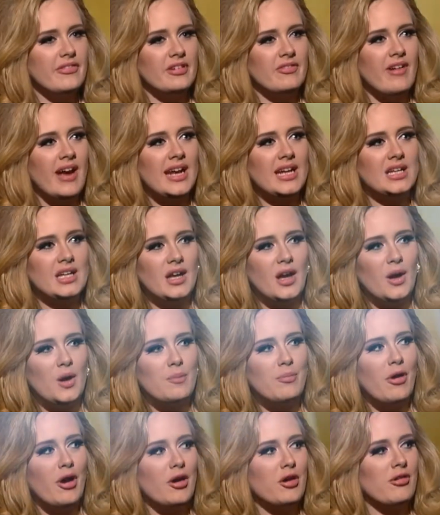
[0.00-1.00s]
featuring
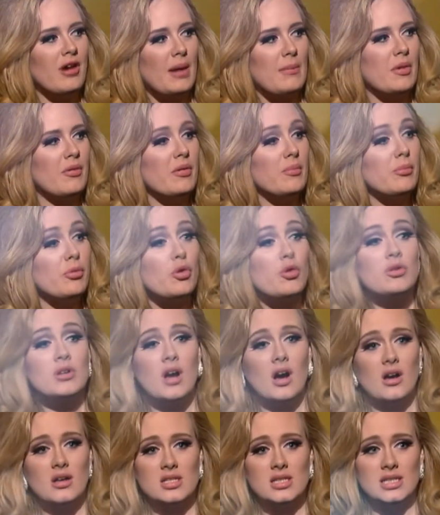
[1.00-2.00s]
timeless hits like
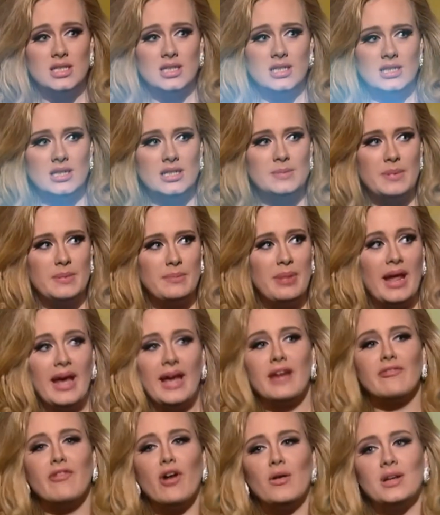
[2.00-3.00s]
Rolling in the Deep,
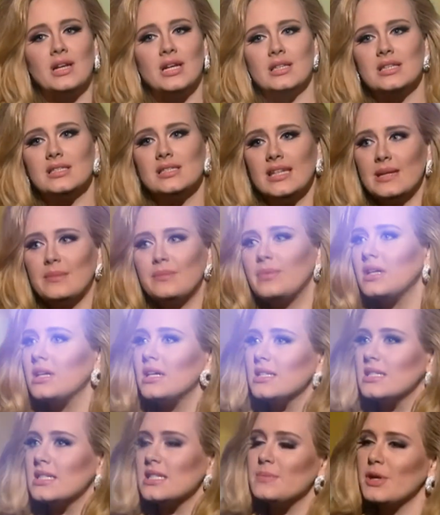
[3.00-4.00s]
and someone like you in
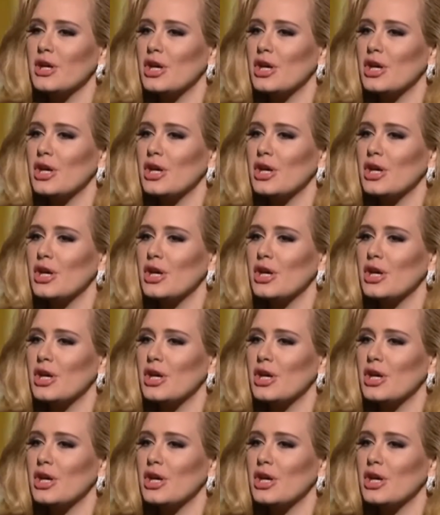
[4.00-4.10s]
earning her